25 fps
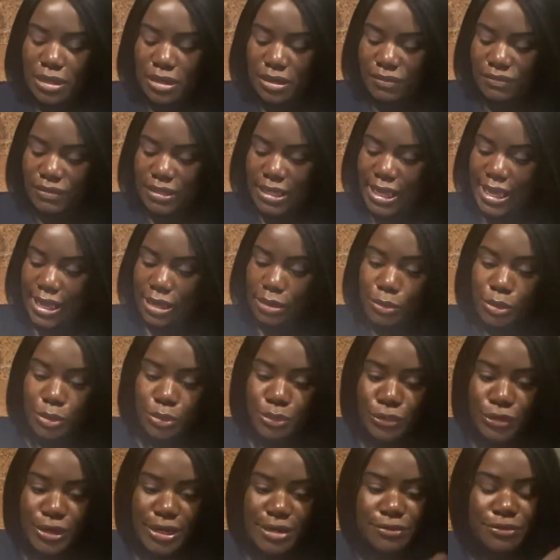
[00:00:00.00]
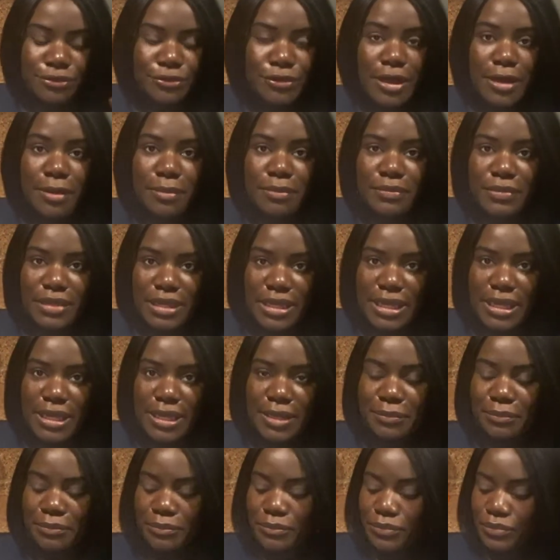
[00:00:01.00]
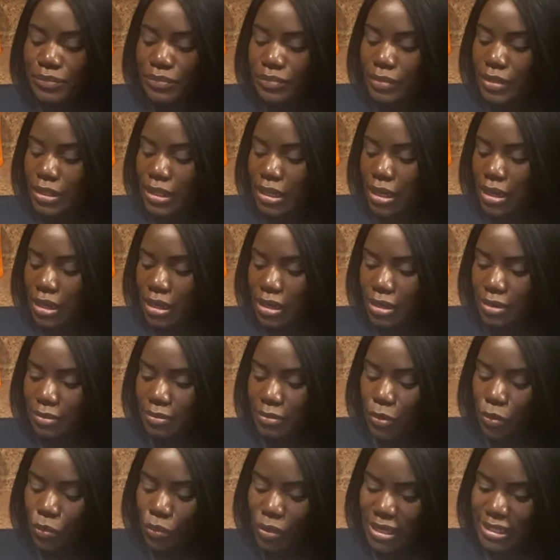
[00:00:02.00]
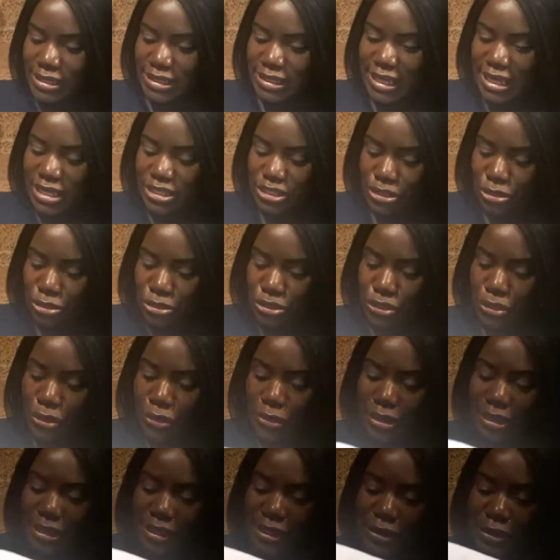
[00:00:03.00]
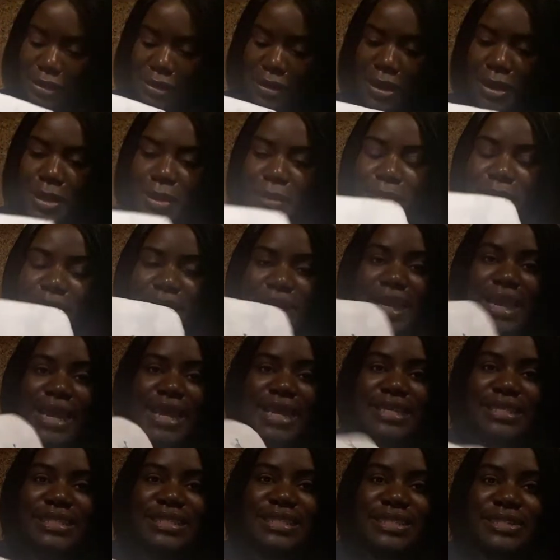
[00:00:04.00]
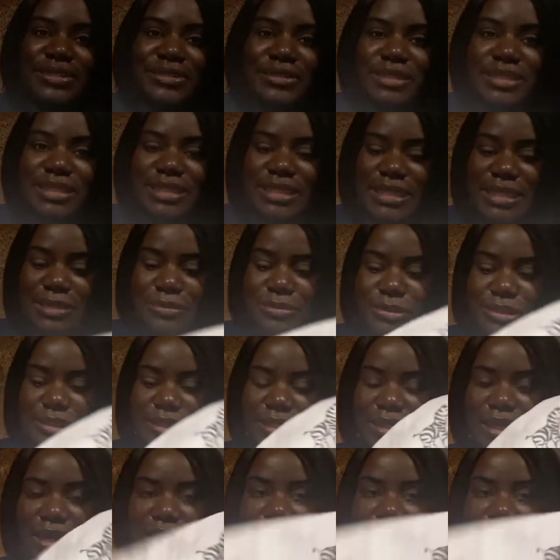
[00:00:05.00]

of the animal print from the onesie I showed you earlier. But it has little zebras